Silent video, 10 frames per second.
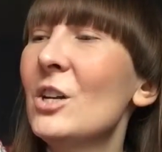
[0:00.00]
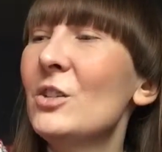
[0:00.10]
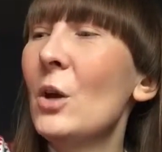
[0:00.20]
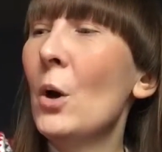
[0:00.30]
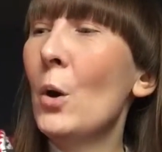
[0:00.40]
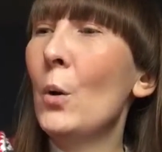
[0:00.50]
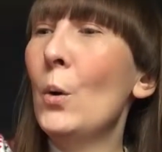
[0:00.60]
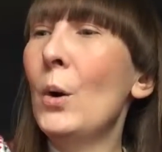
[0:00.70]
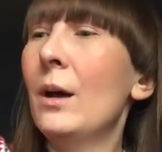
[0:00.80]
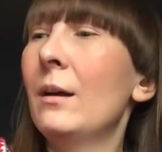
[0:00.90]

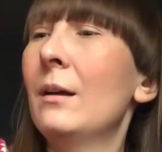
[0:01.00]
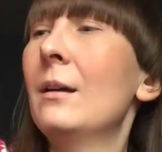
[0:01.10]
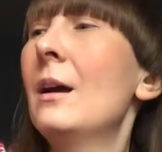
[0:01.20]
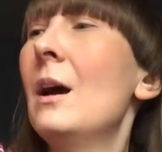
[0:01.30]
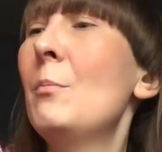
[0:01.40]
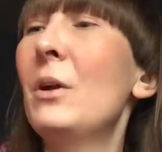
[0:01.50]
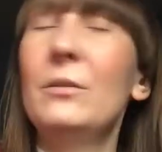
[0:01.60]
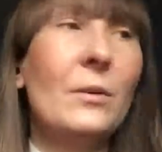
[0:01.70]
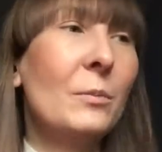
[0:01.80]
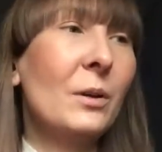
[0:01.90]
So apart
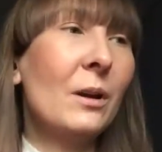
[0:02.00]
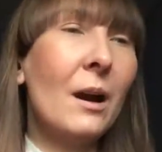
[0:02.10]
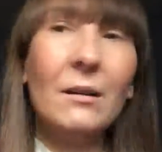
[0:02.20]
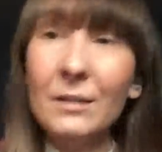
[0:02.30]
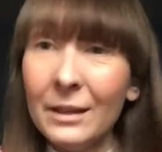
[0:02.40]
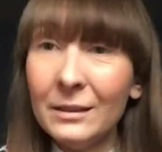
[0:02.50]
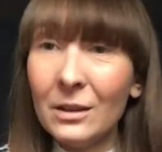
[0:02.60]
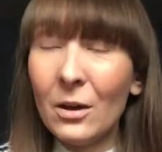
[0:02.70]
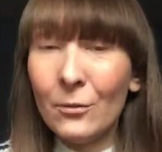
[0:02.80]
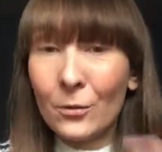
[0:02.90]
from the garland,
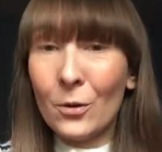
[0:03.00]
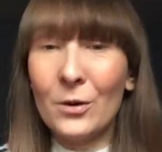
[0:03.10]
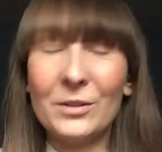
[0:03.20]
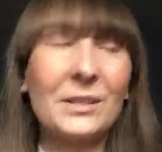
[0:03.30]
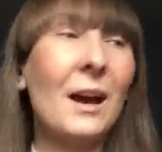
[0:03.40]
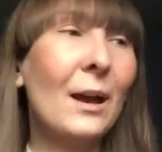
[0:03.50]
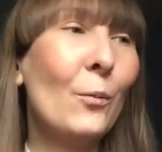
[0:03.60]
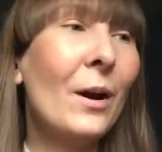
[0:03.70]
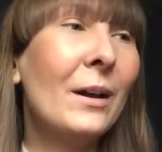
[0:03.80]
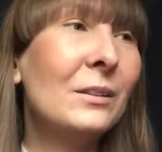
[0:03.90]
of course, I
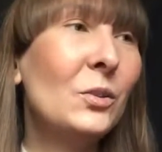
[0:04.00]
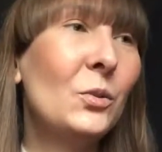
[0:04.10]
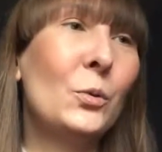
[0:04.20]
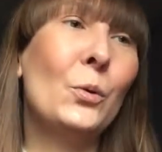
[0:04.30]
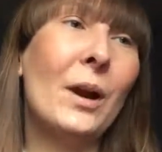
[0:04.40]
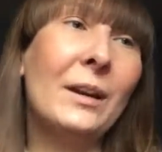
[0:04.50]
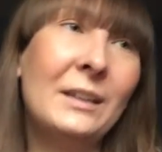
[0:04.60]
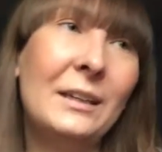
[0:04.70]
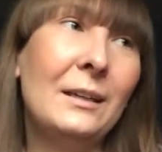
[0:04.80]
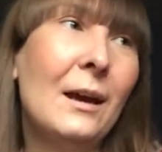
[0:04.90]
went to
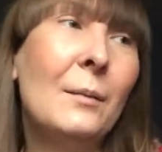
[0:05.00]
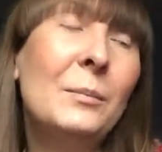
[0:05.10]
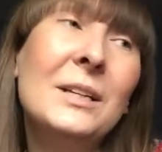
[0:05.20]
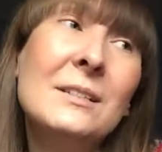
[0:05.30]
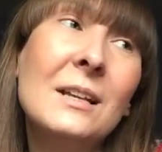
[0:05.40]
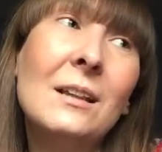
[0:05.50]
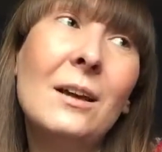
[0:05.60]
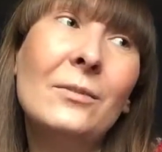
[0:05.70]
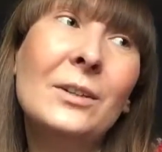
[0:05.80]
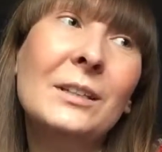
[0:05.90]
IKEA because I
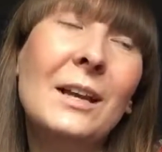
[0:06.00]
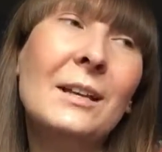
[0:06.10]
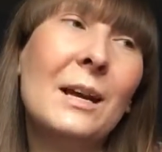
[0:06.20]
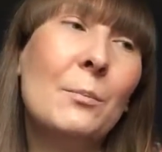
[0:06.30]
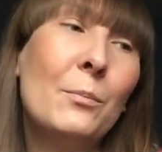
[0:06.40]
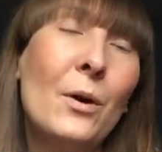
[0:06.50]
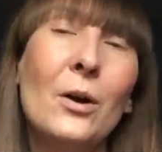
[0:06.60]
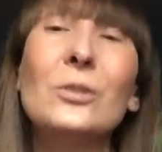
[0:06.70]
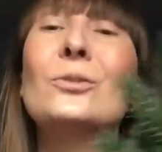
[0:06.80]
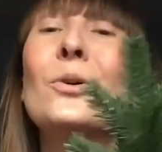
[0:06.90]
love it, and I
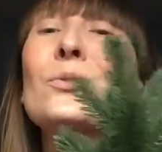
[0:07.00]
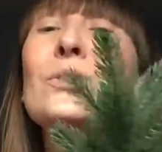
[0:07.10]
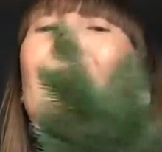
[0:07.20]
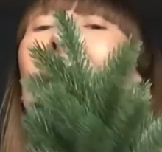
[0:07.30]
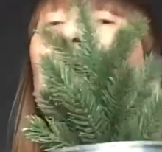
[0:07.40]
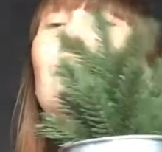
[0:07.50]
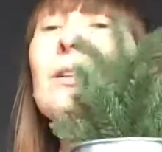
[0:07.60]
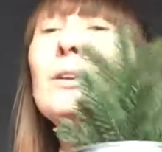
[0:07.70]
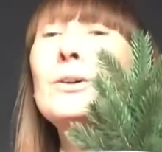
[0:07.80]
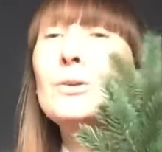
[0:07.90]
bought those
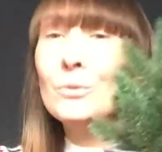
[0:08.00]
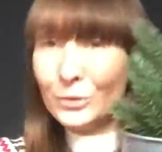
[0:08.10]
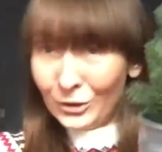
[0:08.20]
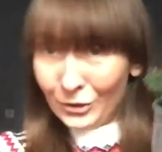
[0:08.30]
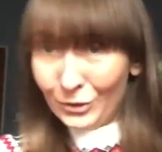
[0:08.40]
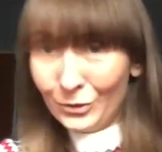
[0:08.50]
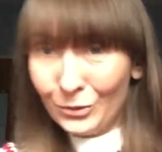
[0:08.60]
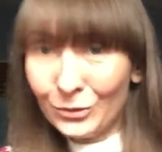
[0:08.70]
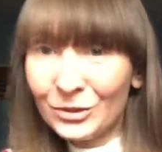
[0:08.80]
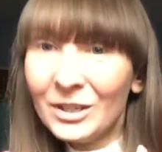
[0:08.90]
little
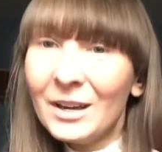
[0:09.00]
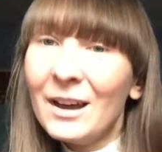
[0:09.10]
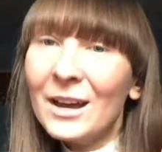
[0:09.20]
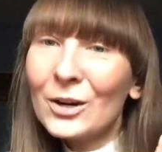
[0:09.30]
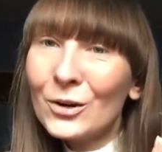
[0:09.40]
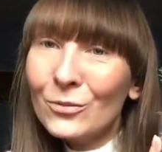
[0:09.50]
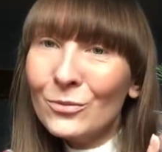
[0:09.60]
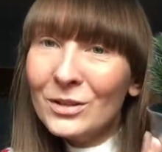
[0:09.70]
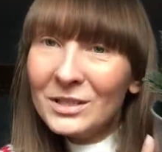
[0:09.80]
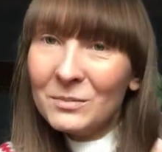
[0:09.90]
cute
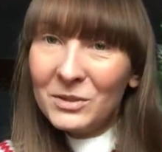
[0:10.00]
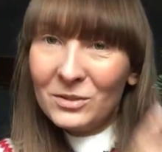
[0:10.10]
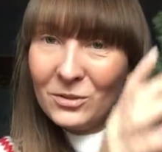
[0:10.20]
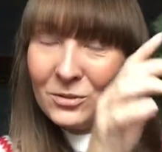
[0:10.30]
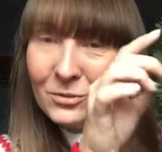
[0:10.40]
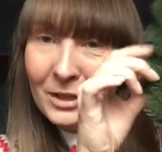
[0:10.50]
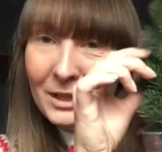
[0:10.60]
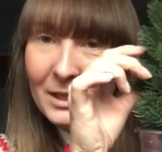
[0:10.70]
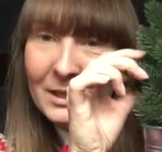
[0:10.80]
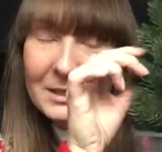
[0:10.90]
Christmas
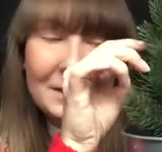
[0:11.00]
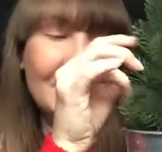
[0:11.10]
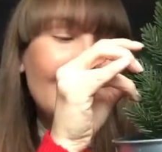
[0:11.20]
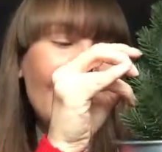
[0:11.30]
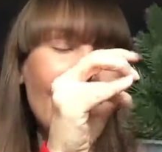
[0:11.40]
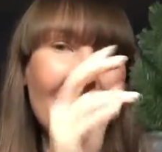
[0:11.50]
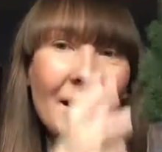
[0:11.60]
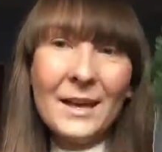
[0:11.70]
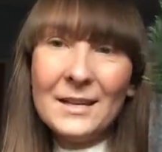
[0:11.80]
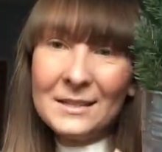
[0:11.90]
trees.
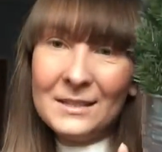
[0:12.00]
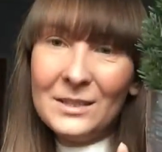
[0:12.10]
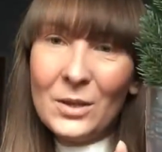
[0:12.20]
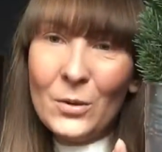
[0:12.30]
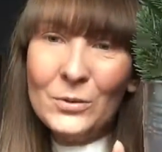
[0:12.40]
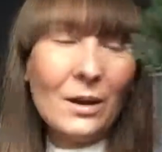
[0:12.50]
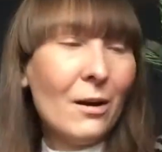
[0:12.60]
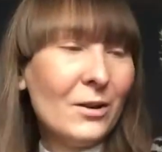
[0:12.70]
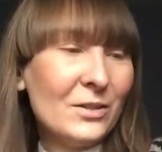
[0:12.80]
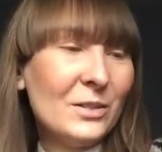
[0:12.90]
Yes, those
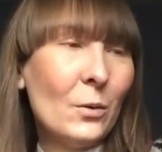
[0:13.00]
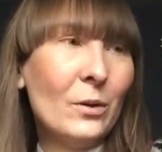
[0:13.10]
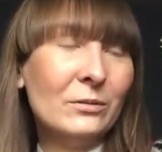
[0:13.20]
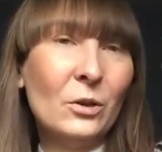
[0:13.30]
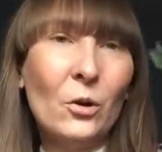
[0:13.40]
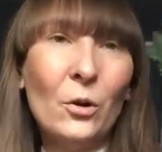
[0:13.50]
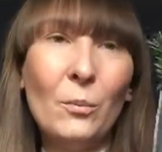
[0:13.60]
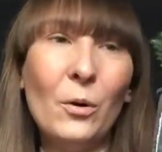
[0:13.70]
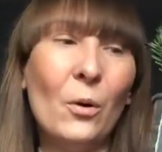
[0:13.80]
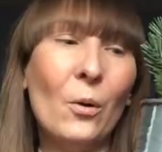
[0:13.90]
are so
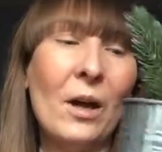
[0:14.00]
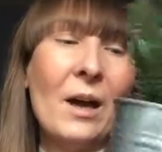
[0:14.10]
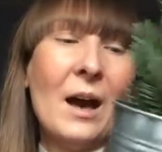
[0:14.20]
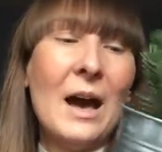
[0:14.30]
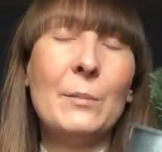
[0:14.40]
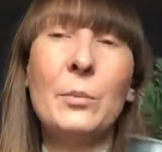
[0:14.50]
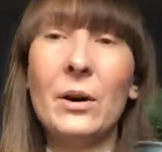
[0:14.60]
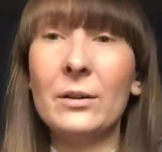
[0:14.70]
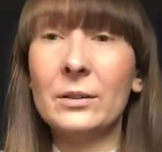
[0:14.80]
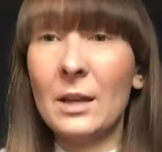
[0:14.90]
adorable. I
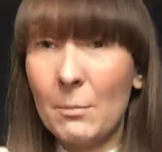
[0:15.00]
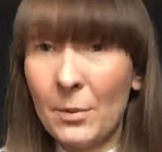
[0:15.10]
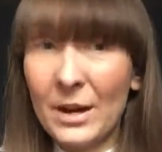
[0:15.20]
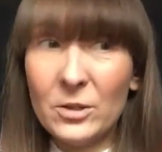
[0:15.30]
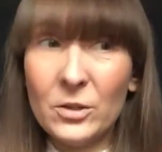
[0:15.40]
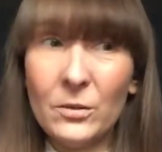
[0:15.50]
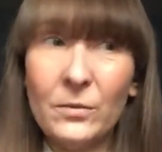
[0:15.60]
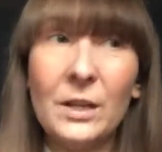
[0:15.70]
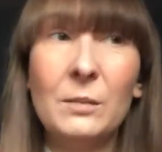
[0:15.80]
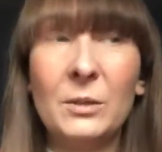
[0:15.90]
bought a bunch of
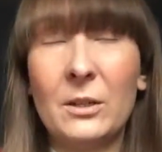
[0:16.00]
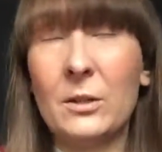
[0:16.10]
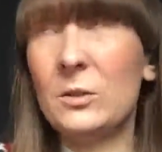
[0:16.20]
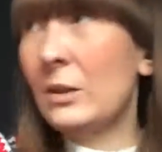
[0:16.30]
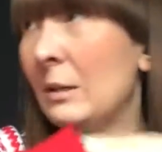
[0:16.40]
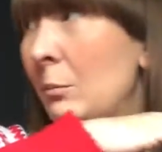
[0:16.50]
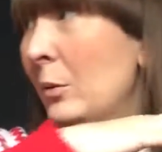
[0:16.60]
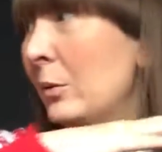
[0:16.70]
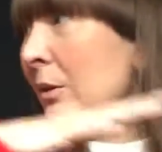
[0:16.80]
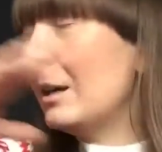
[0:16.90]
it because you can
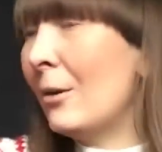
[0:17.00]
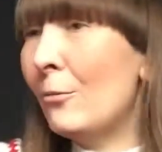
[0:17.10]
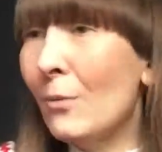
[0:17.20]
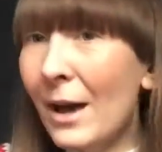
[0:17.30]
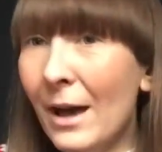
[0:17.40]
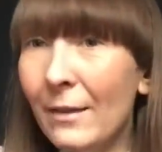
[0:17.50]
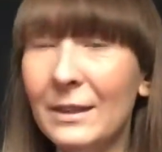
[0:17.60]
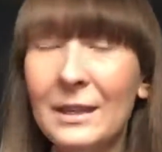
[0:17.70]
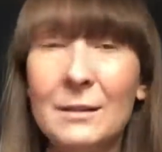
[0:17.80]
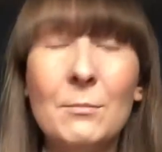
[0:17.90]
put it
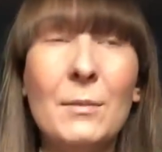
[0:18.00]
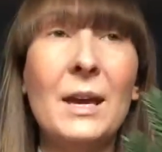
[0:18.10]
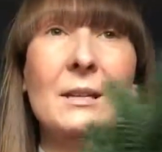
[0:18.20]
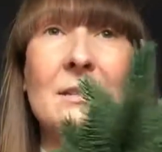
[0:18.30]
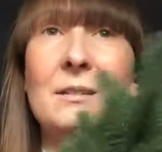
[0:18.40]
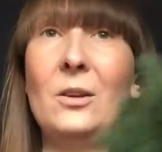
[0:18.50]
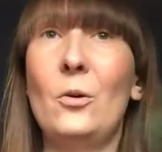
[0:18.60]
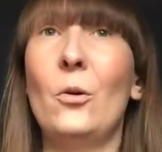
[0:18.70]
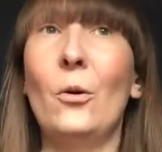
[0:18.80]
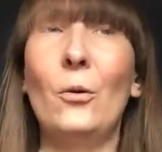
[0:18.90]
around. It makes the
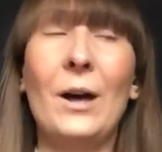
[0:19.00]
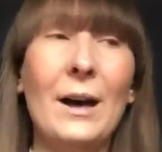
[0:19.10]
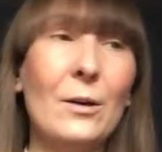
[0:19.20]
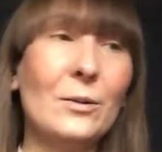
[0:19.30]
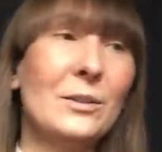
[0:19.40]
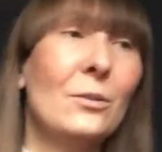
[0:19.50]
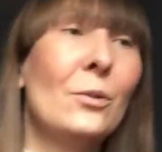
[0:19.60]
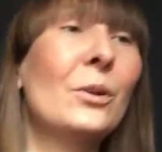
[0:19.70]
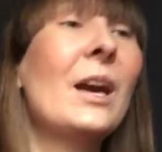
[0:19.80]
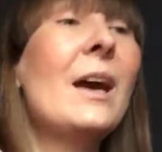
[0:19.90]
whole house
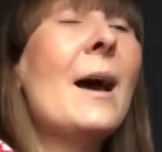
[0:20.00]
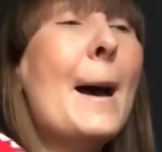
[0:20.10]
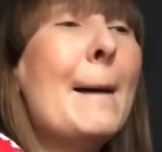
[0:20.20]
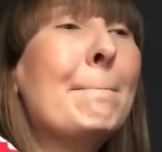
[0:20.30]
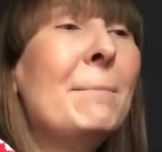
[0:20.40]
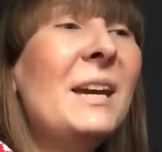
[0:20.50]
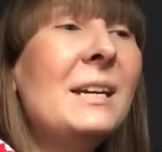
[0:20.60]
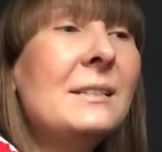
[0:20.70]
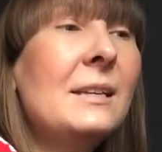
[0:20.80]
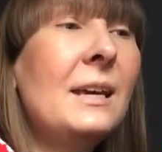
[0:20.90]
look
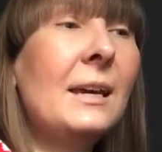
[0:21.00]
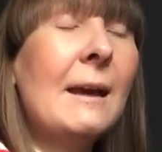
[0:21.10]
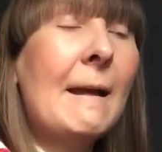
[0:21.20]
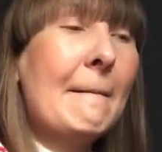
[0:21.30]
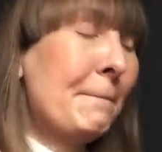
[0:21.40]
amazing.